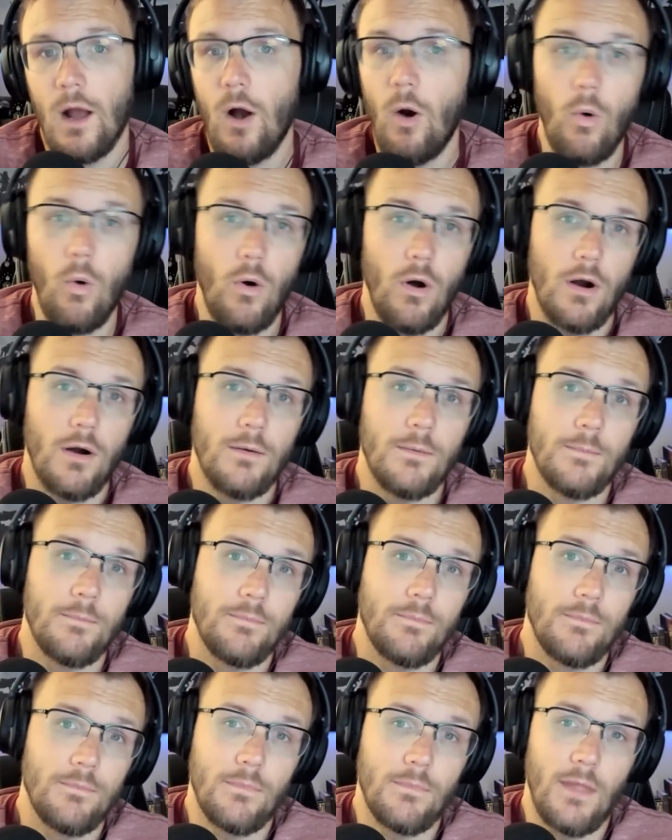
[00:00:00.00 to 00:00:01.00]
Or
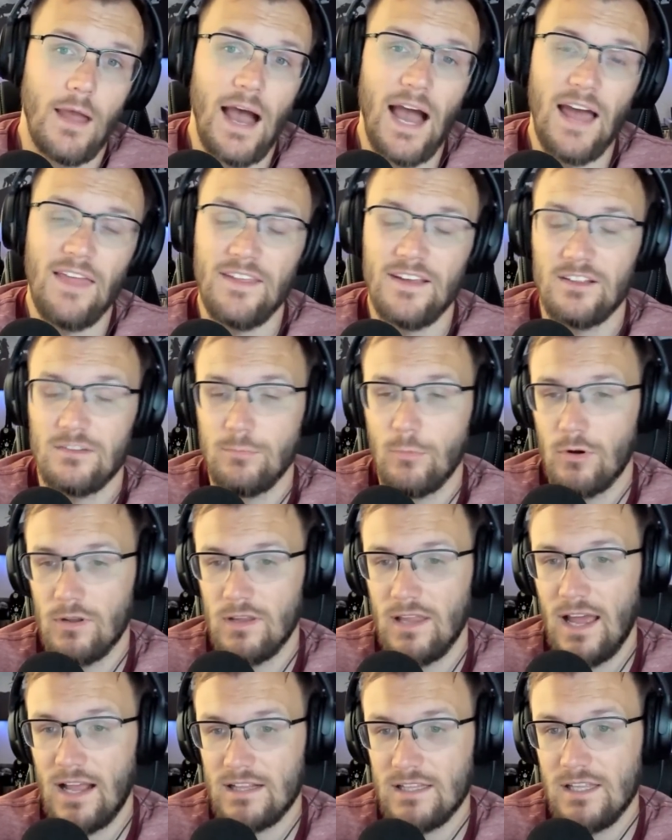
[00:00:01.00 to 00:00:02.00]
I think it's more
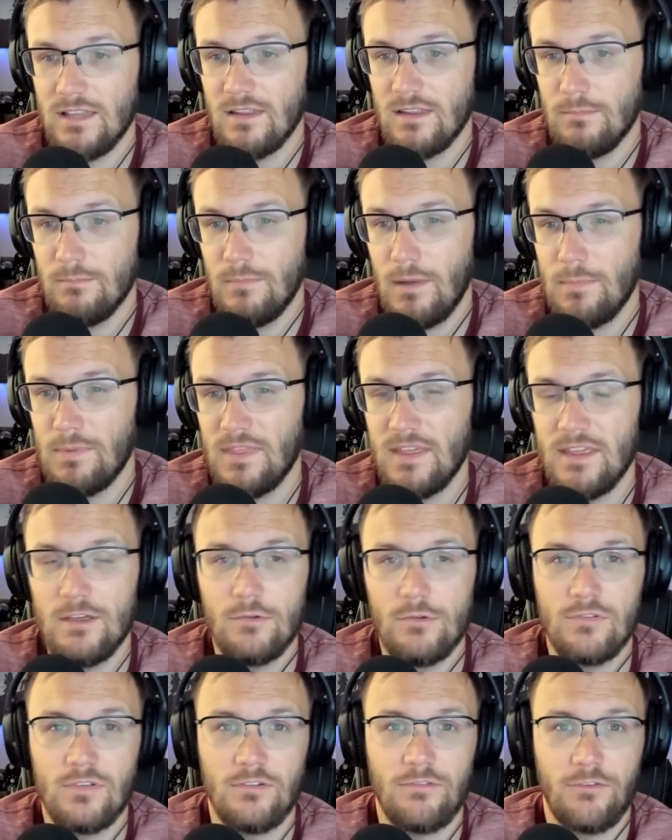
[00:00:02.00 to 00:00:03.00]
likely that maybe they
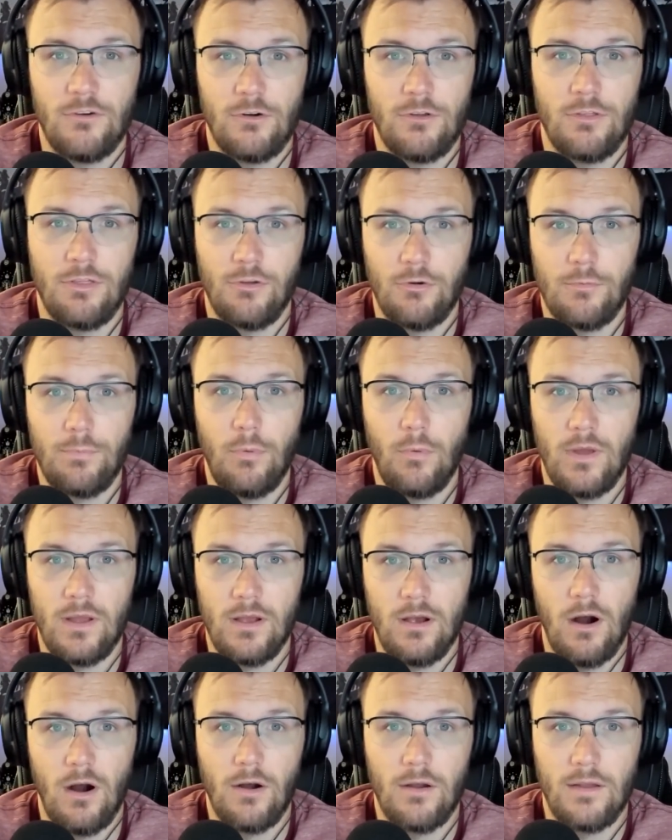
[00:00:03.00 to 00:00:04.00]
use it for third point
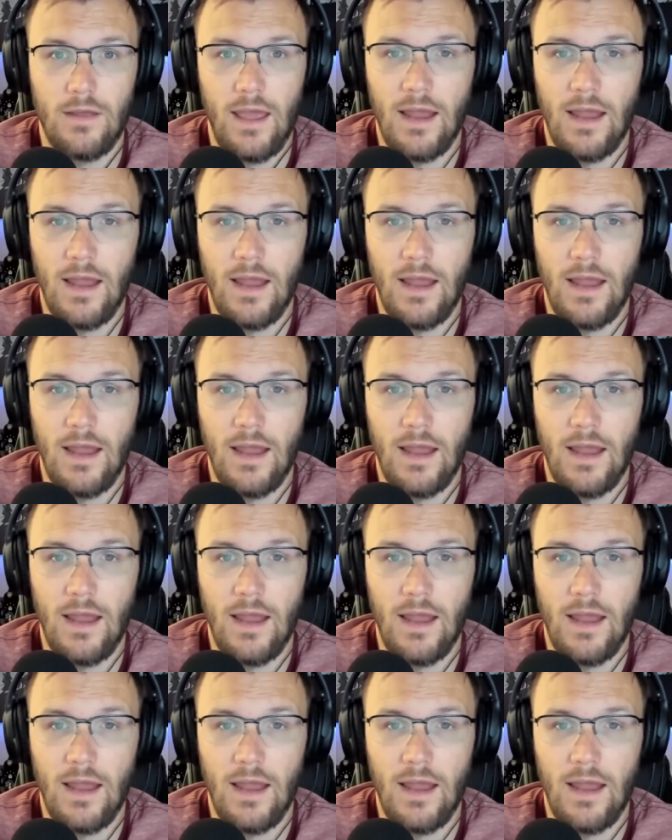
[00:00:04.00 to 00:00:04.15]
guard.